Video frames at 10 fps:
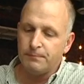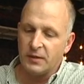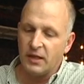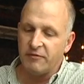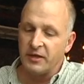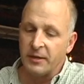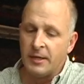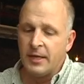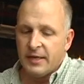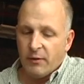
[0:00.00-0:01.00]
Lovely.
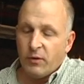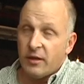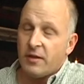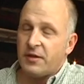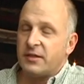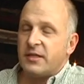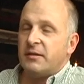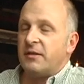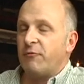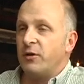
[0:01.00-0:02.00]
Now, one of the things
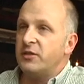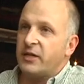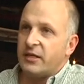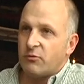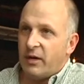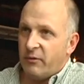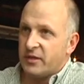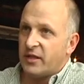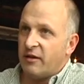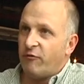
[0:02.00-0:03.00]
that differentiates rye
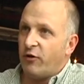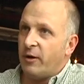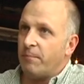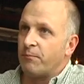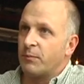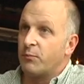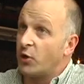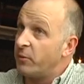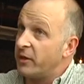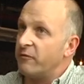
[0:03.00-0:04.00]
whiskey from
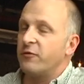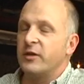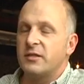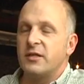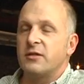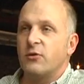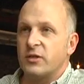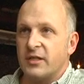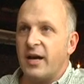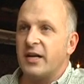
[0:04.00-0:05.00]
bourbon, for instance, or
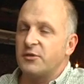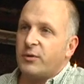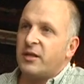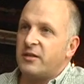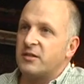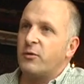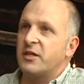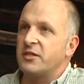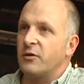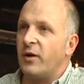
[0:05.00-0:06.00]
scotch, we get this
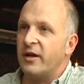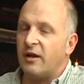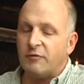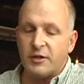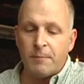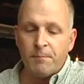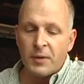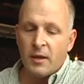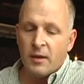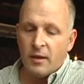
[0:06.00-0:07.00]
question quite often,
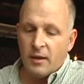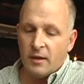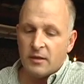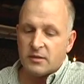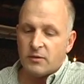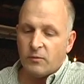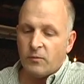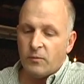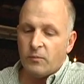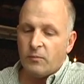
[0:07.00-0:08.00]
is
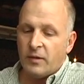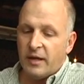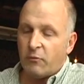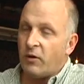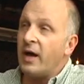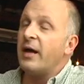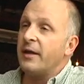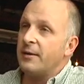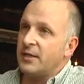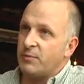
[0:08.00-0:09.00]
that
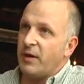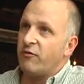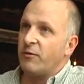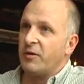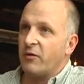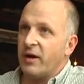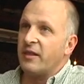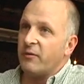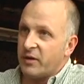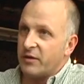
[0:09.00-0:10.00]
rye is made from the grain
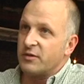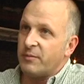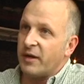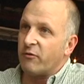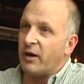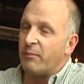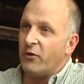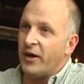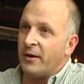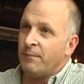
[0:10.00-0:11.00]
that we use to make rye
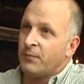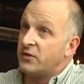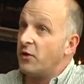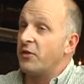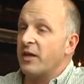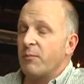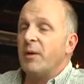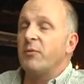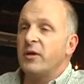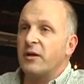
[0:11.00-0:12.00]
bread. So think
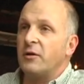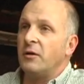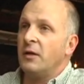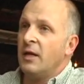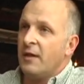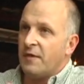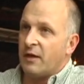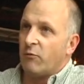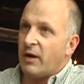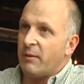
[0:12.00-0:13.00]
pumpernickel,
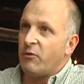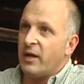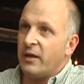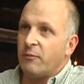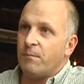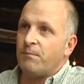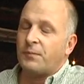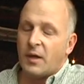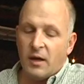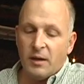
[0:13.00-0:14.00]
think rye bread,
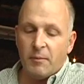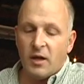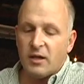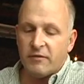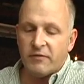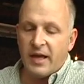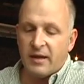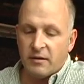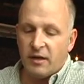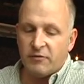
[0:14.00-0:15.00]
all of
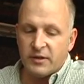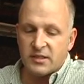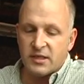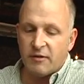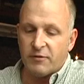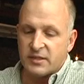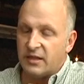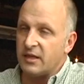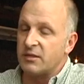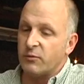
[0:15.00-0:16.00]
that lovely stuff is in
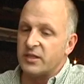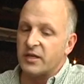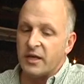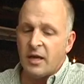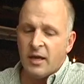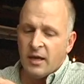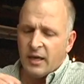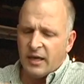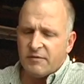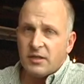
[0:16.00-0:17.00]
this whiskey.
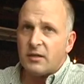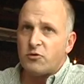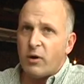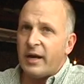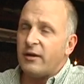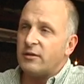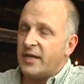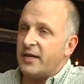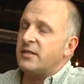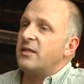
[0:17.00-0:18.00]
Gives it a drier
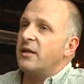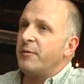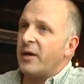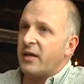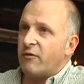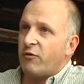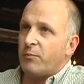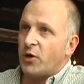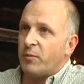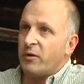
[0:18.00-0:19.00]
taste than you might get from
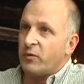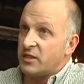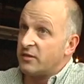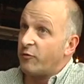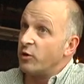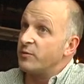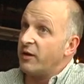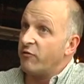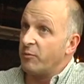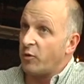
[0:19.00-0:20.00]
bourbon, which is of course
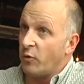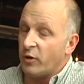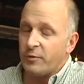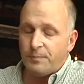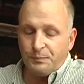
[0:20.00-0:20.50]
made from corn.